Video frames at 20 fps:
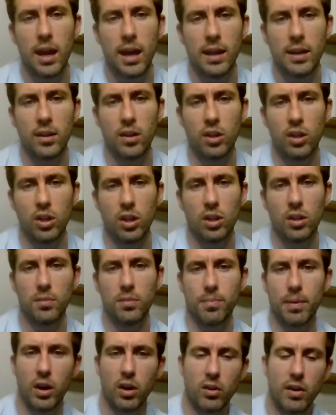in the little
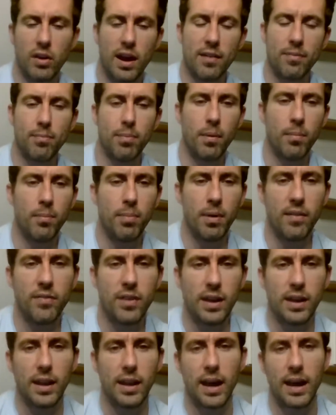paragraph above
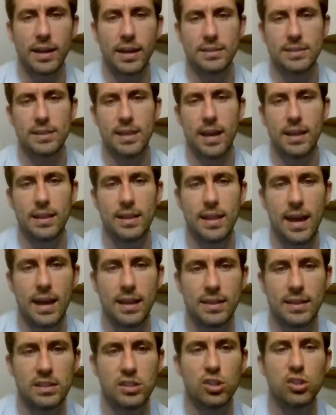it, I said
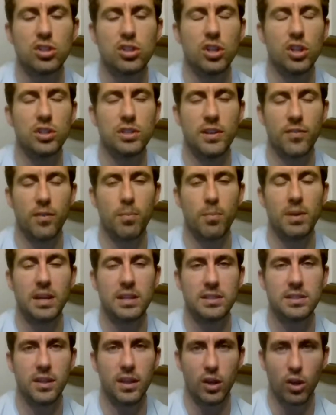that this year's a little different
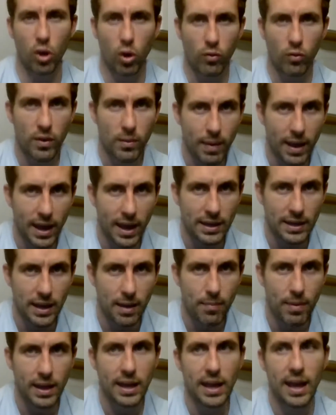because of the COVID
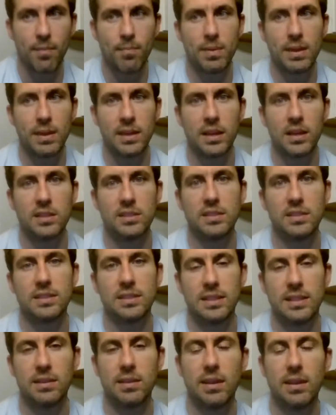pandemic, and
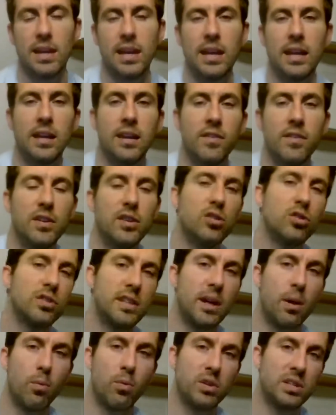because individuals
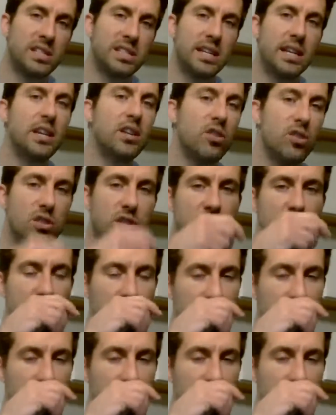that were seniors